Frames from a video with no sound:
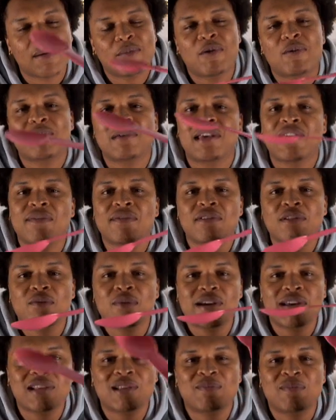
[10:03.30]
gonna be giving
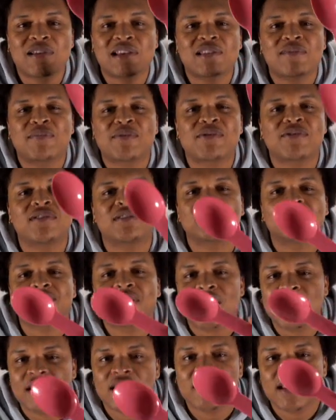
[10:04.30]
away this big spoon
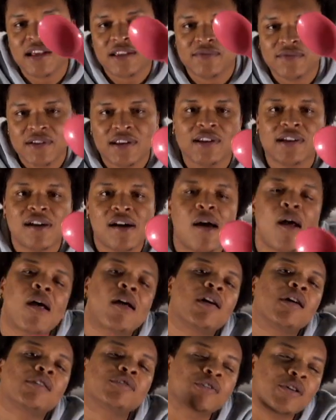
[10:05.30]
in the next video.
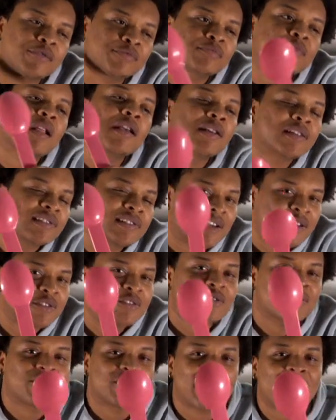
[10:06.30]
So stay
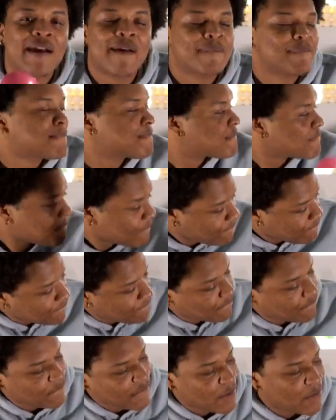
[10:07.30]
tuned for that.
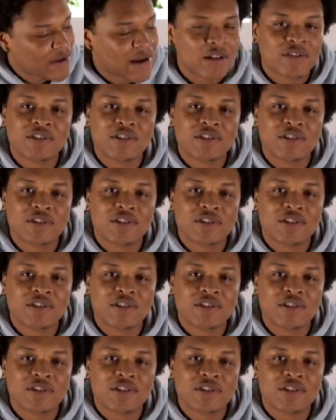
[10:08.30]
Let me out